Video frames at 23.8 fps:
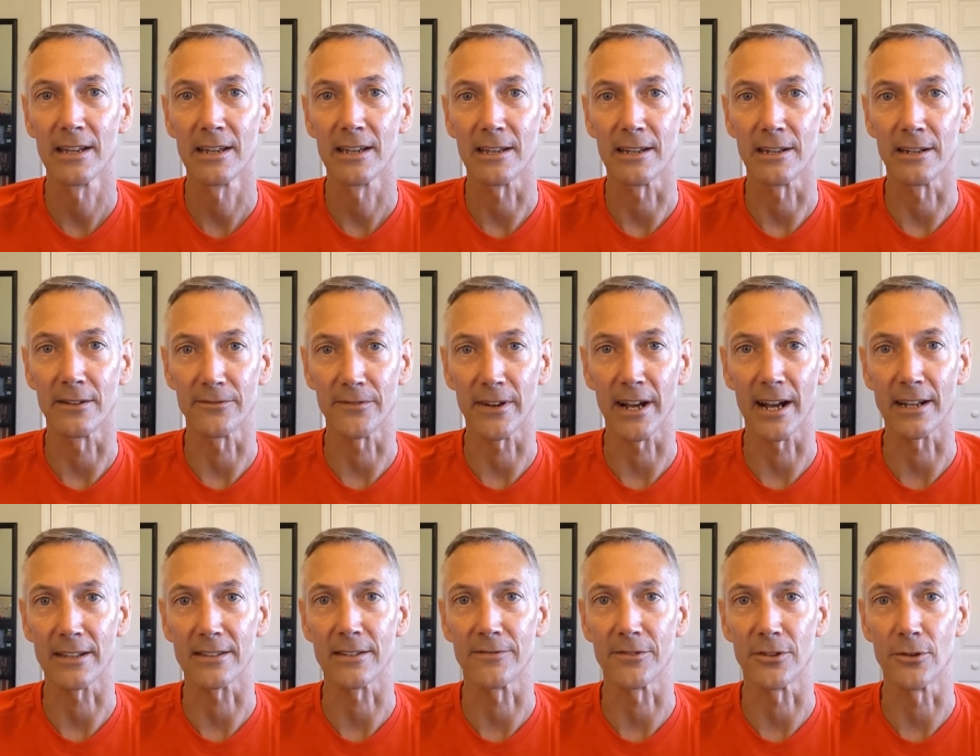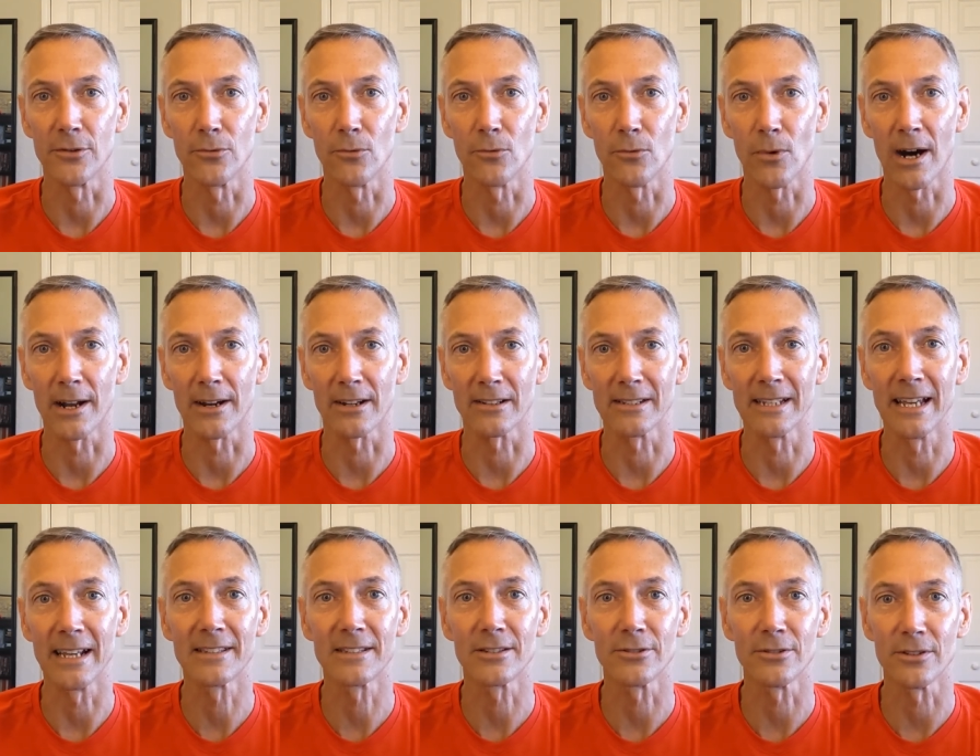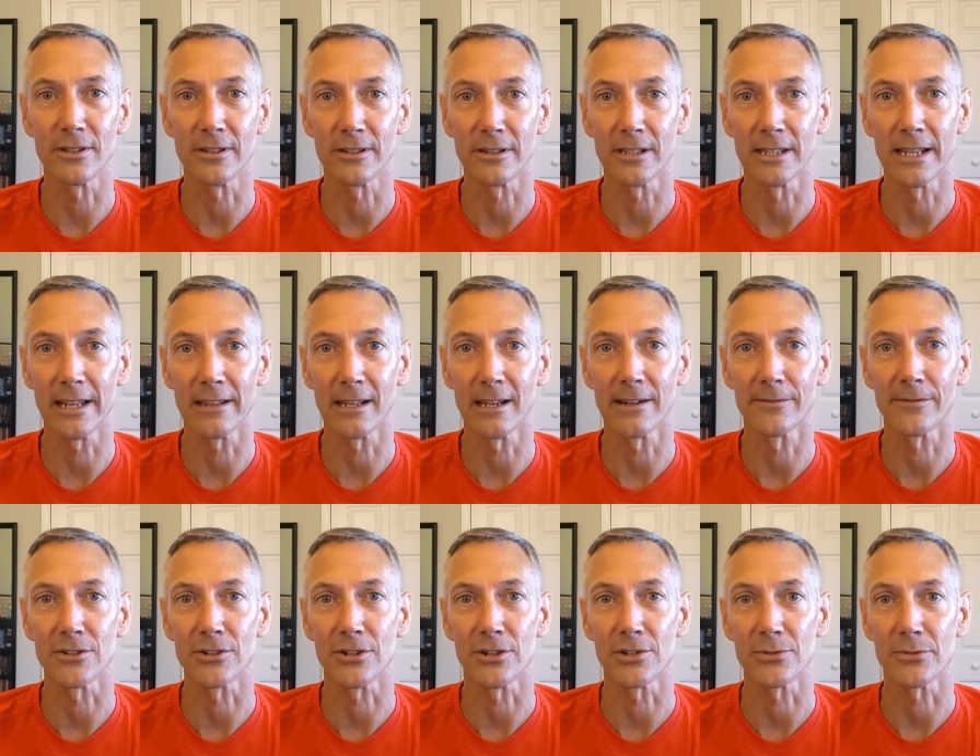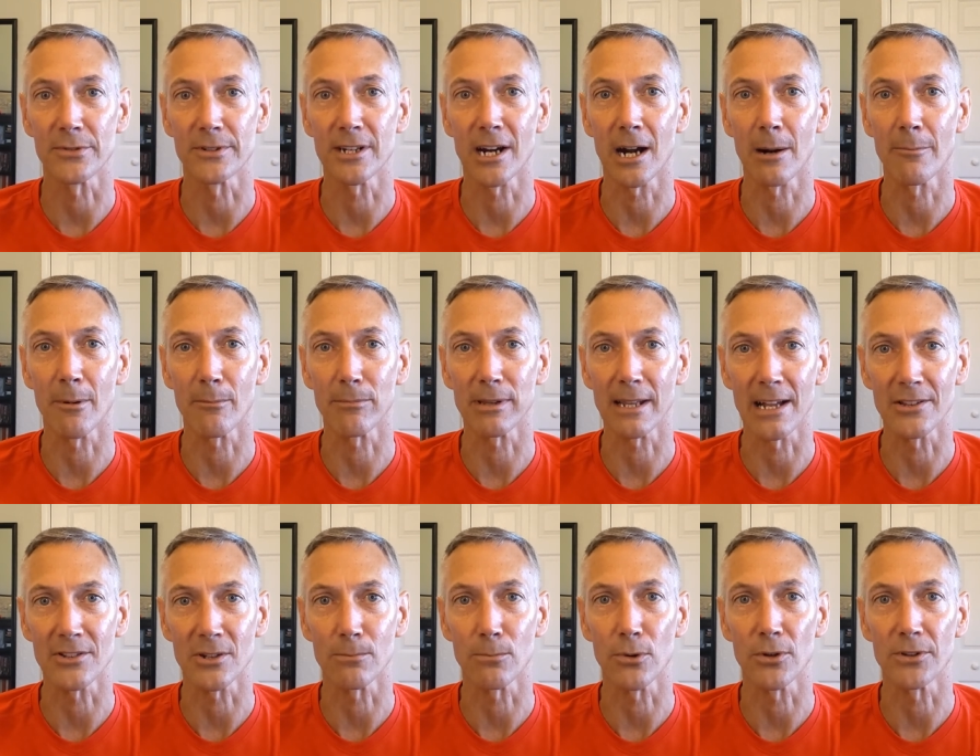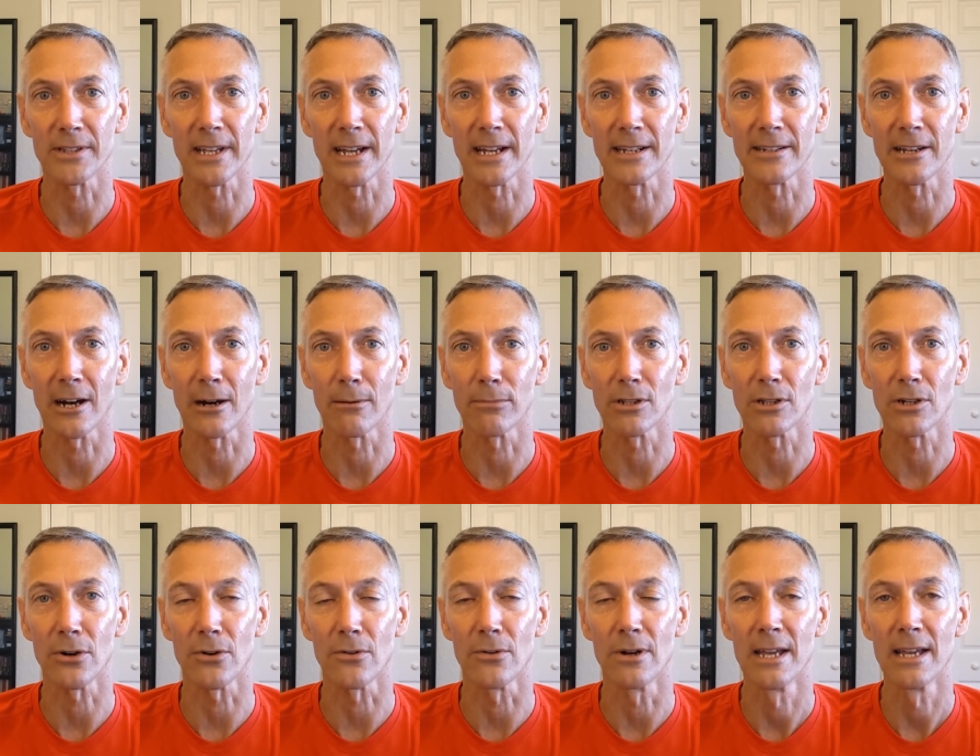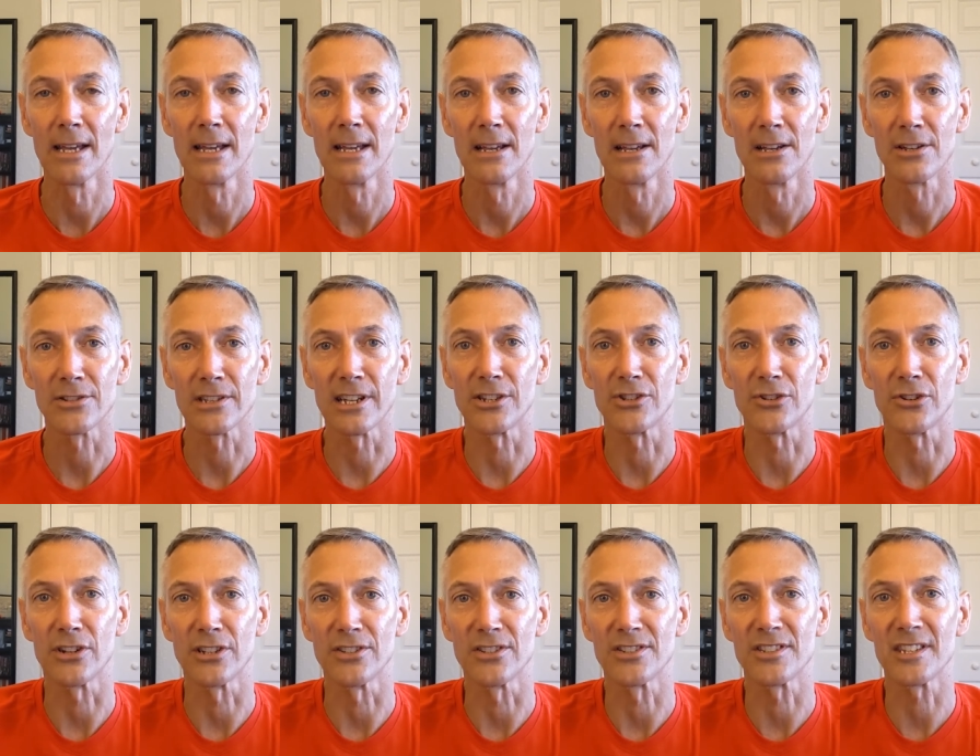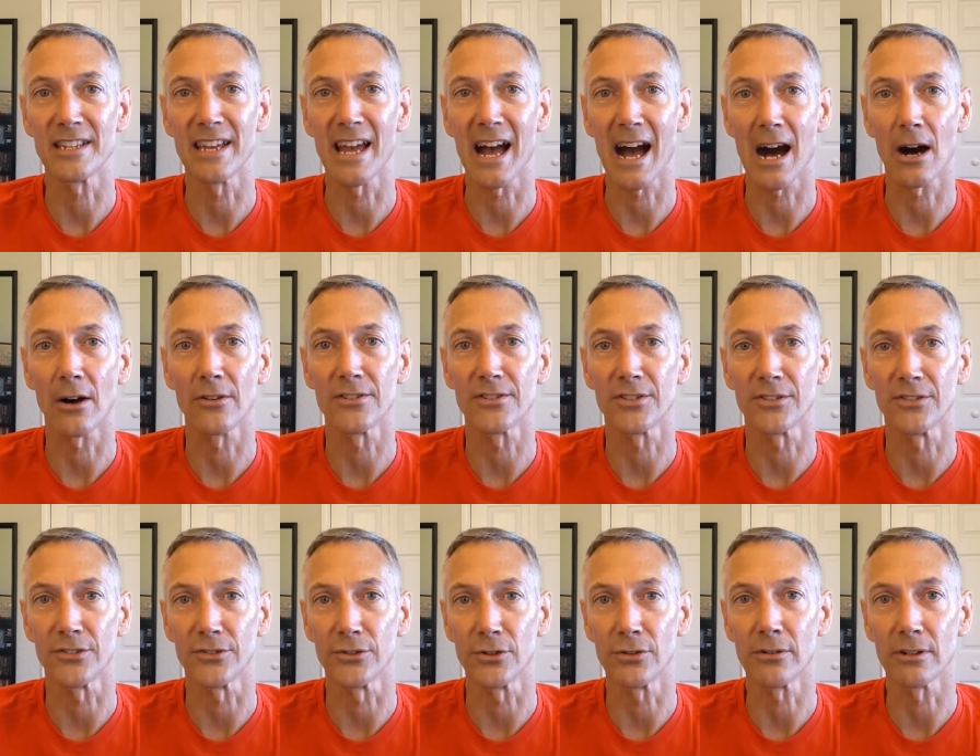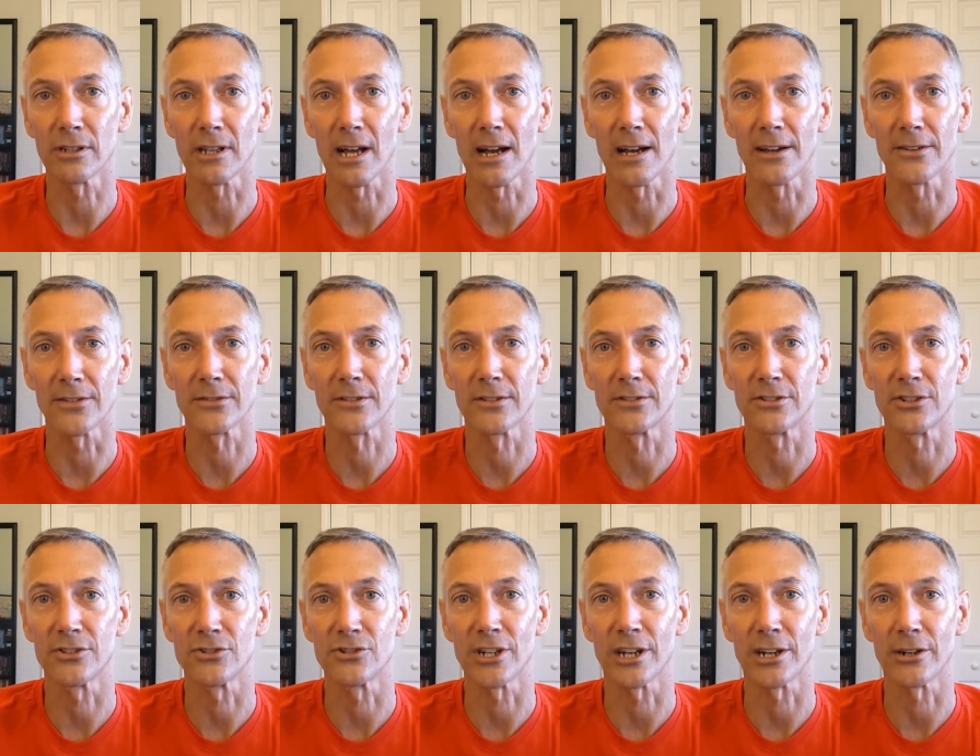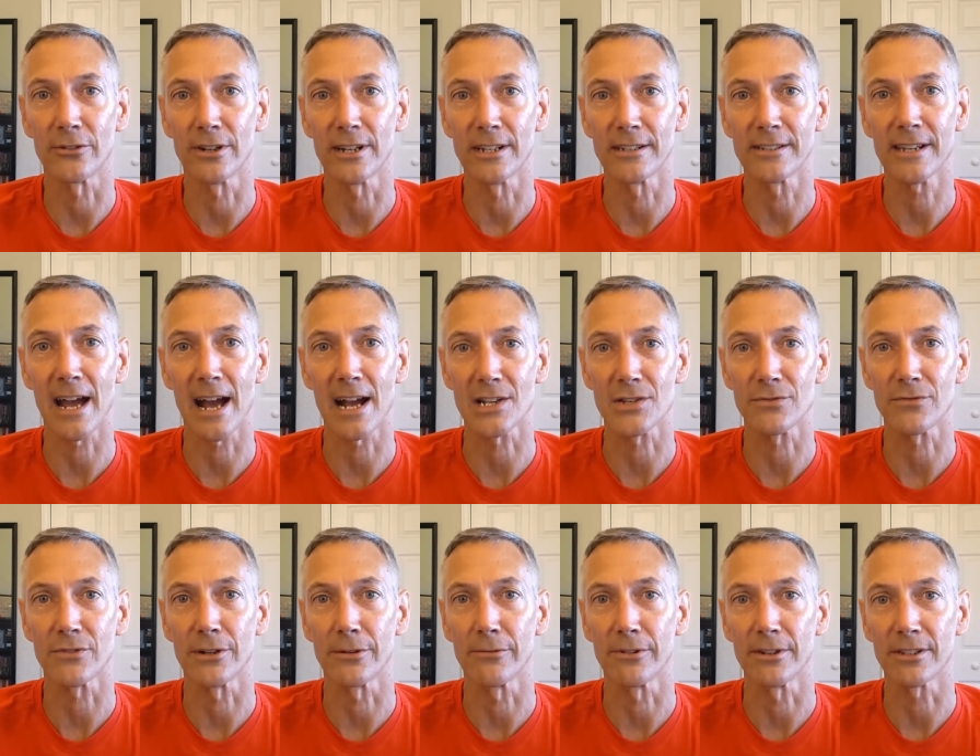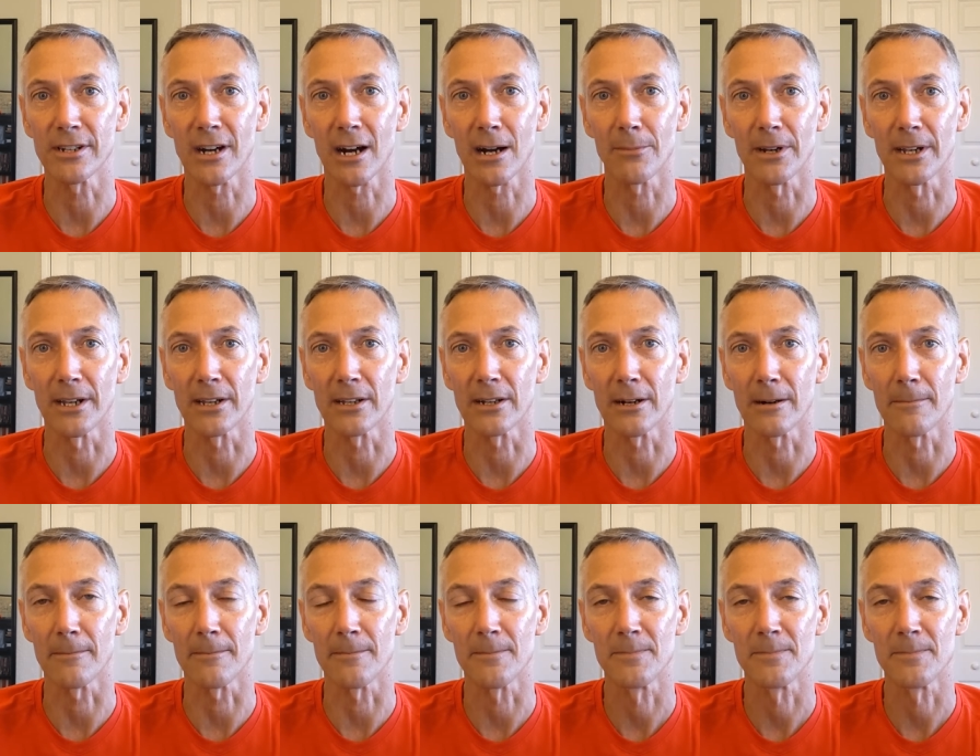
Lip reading: And in fact, if you want a link to the life insurance retirement plans, I'll put that down below so that you can see how this is utilized to generate tax-free retirement income.